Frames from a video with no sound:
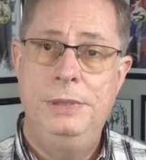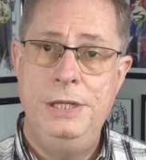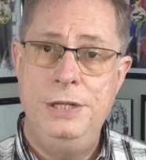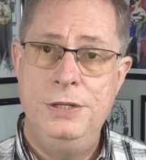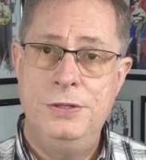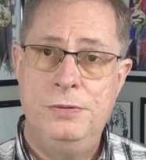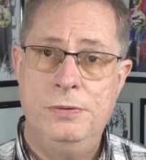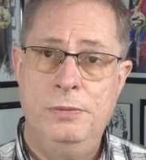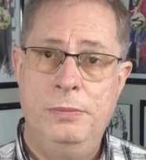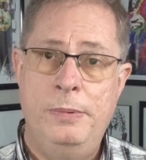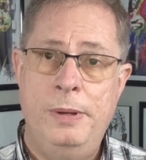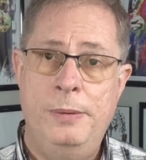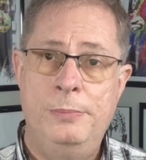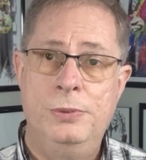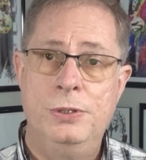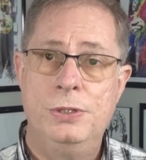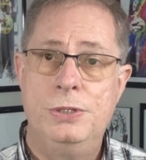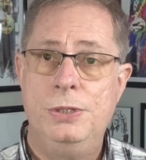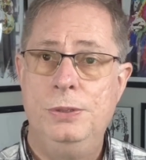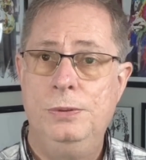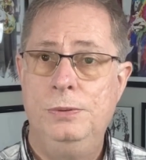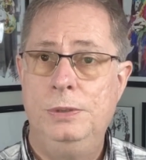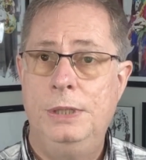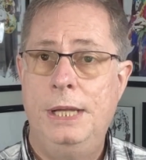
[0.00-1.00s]
Please
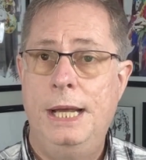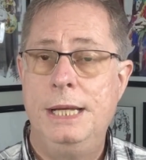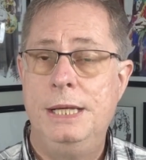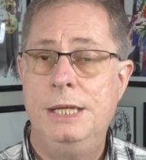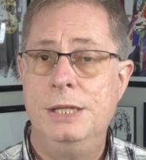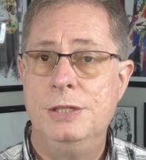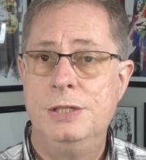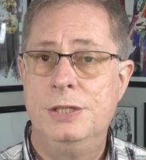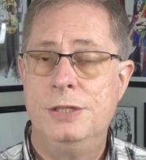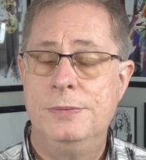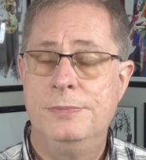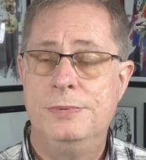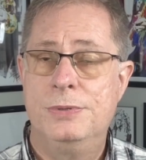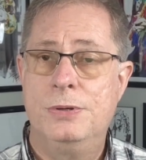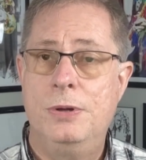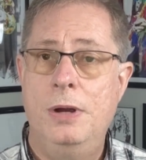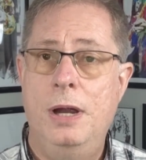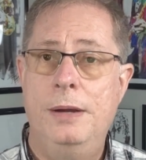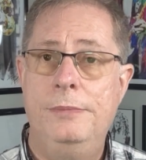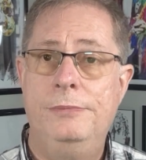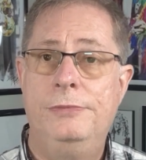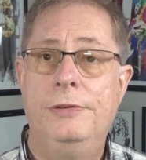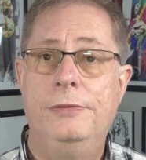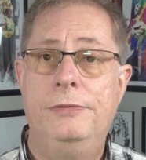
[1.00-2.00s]
remember to like and
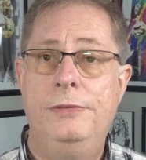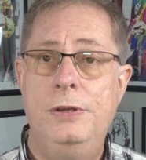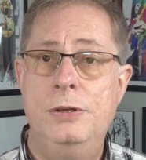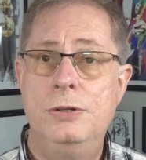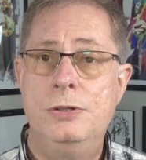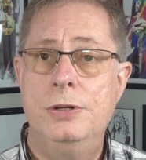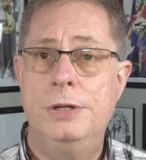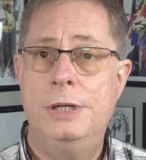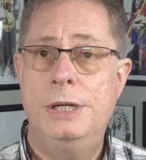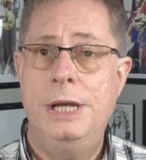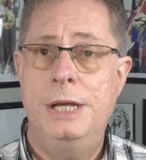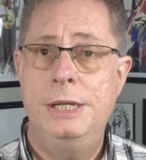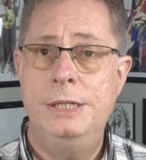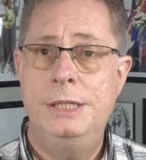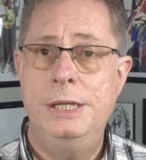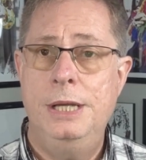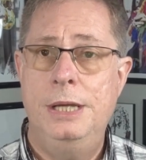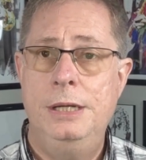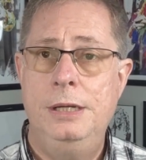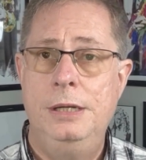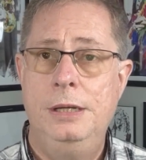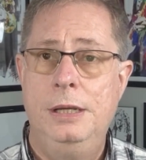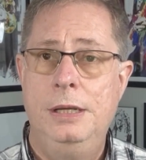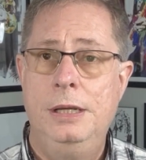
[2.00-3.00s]
subscribe for future
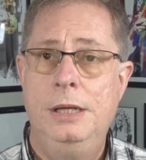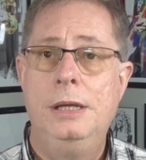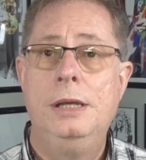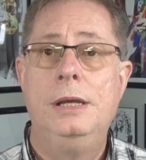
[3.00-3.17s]
content.